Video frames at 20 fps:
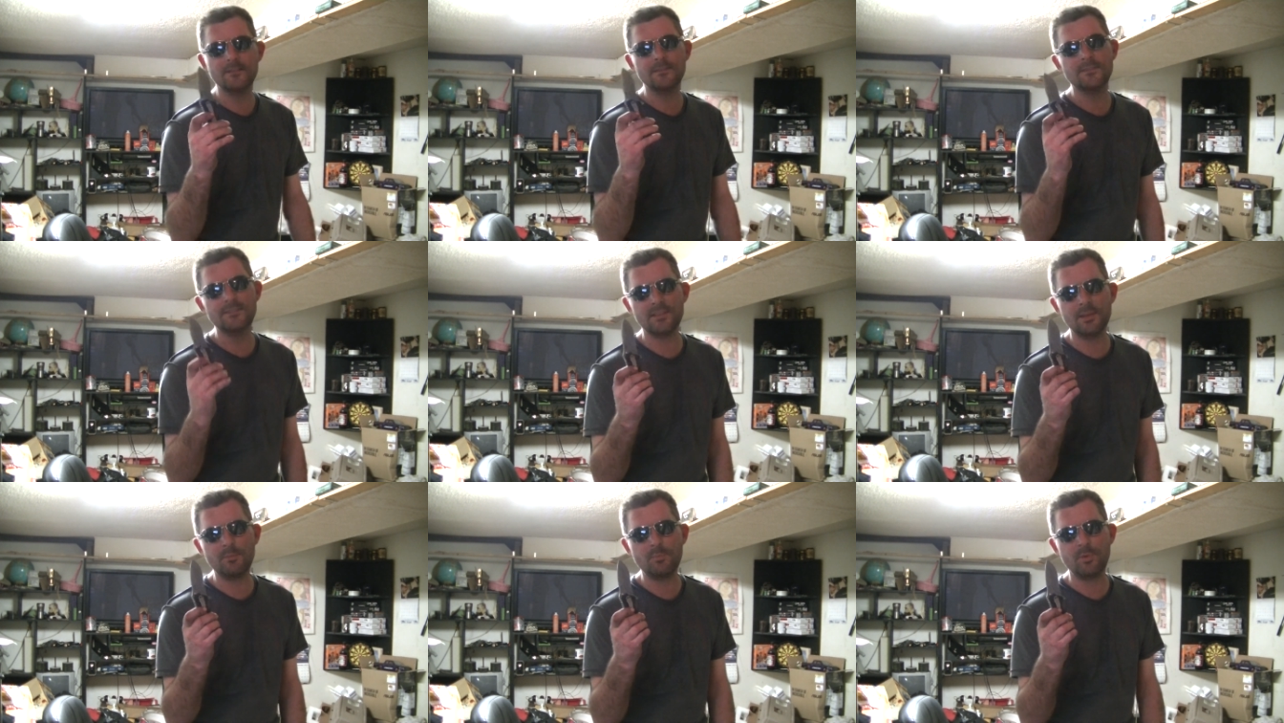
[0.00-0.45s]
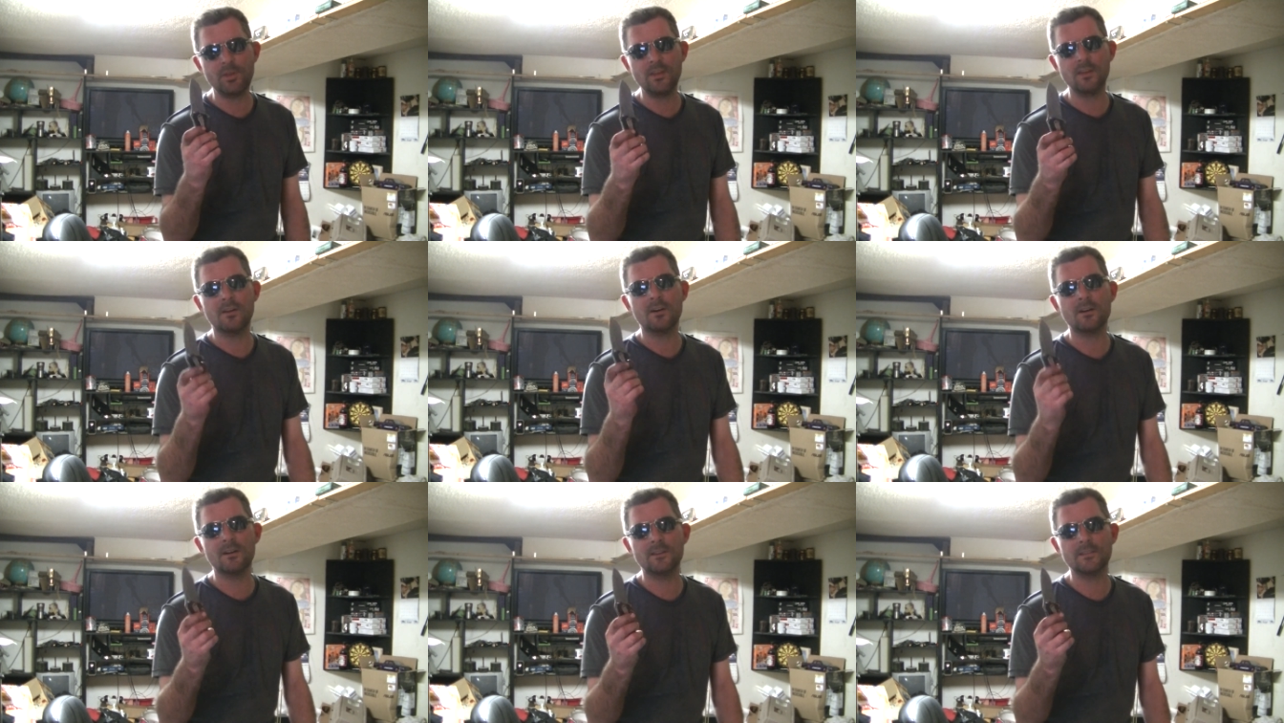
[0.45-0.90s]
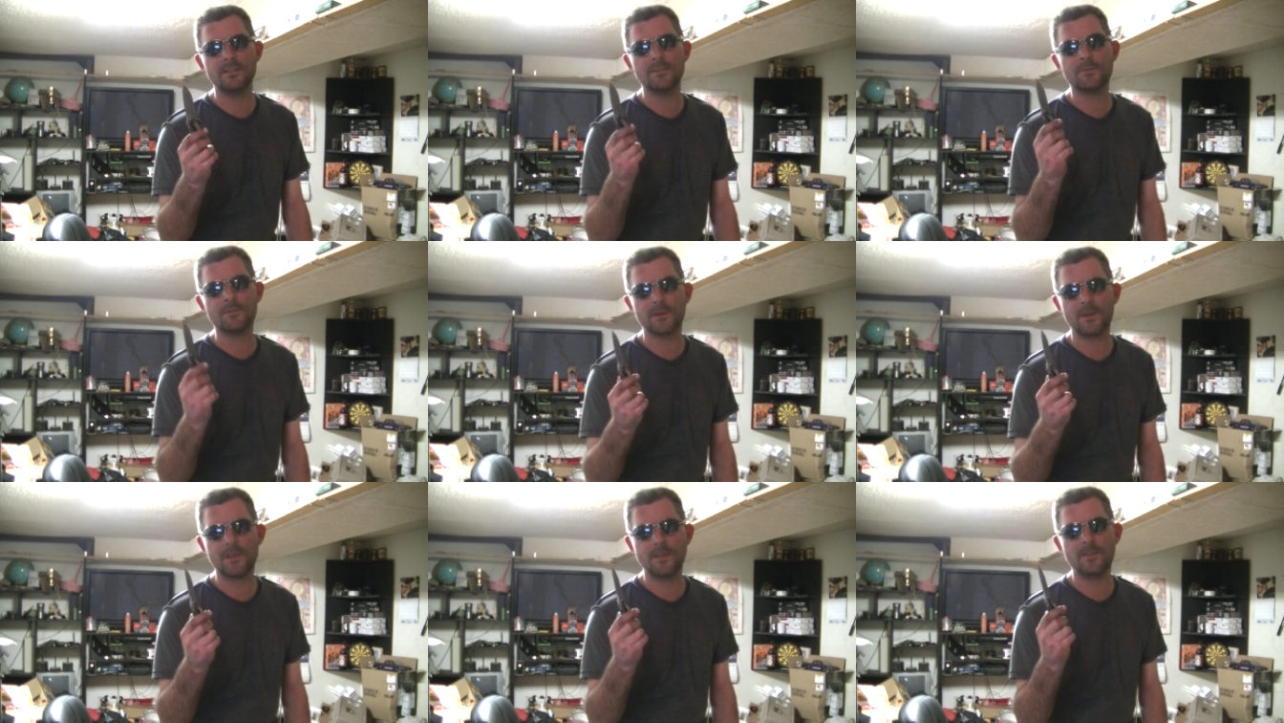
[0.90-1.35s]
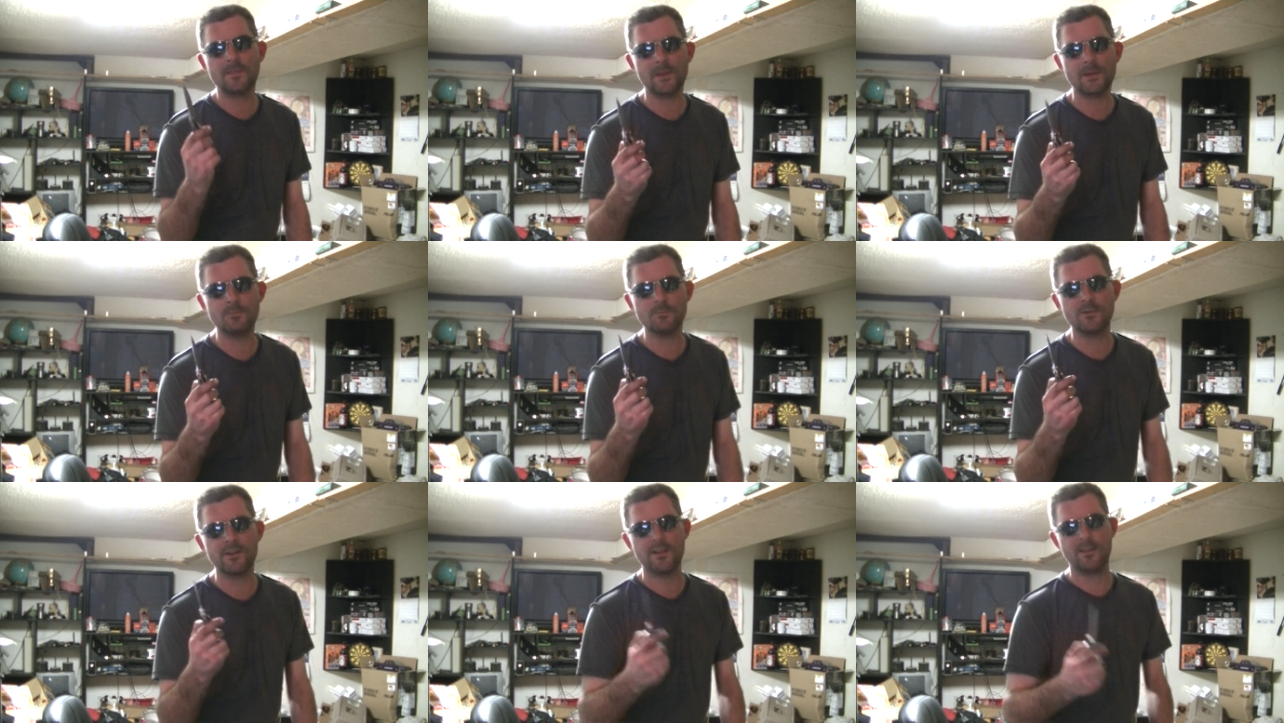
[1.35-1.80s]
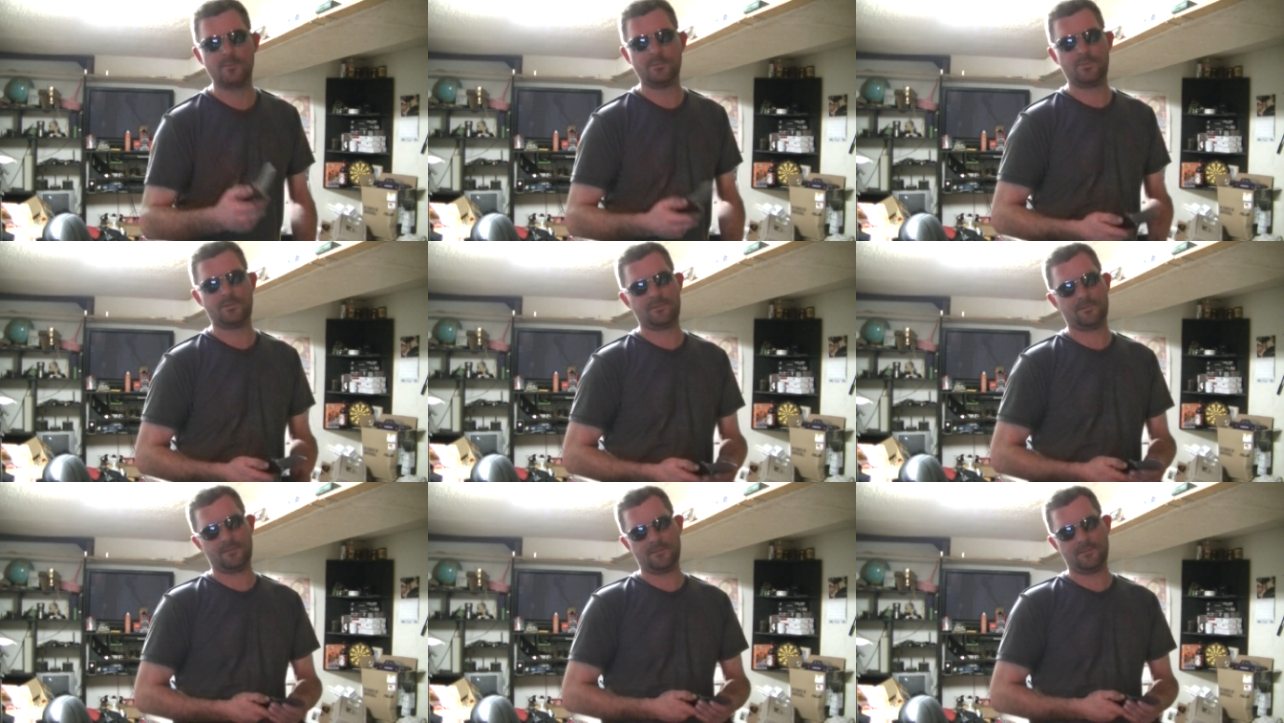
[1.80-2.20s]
Jimping on the frickin' thumb ramp.